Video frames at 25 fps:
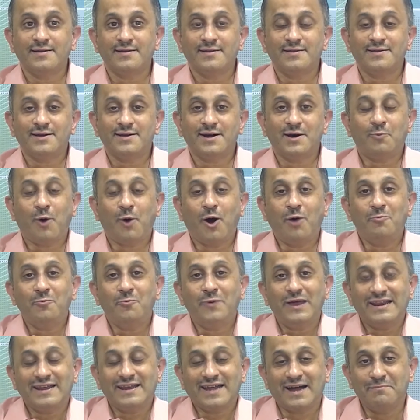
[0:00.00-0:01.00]
A warm
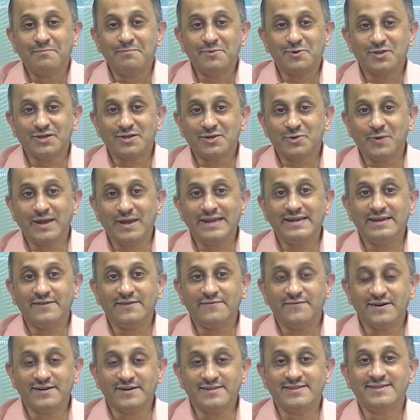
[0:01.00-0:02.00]
welcome to the
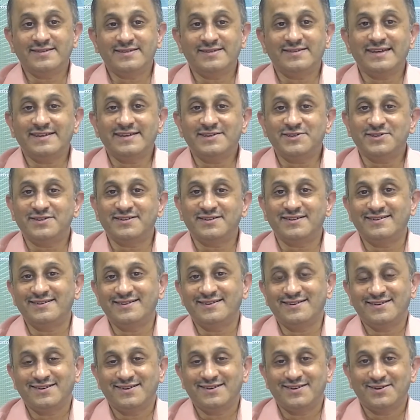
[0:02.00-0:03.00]
21st session
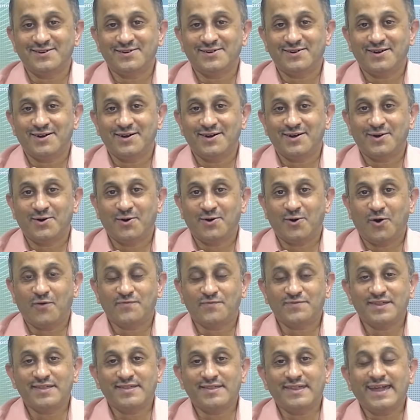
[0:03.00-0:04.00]

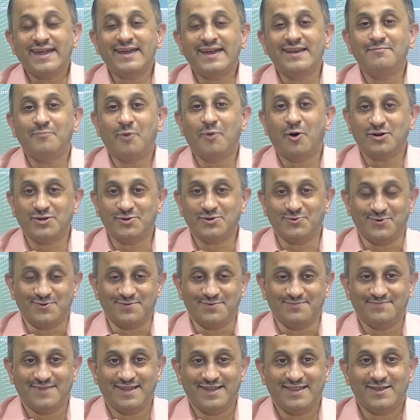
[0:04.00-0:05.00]
of the second module
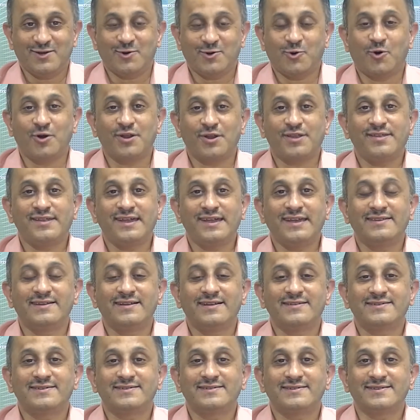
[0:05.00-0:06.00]
in the course
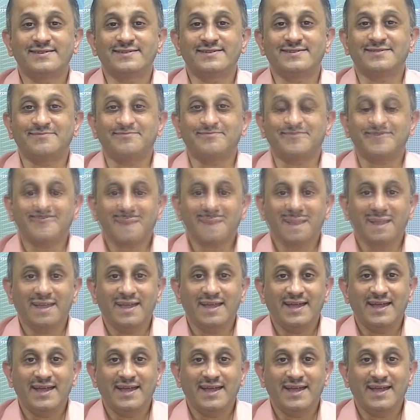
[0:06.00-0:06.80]
Signals and Systems.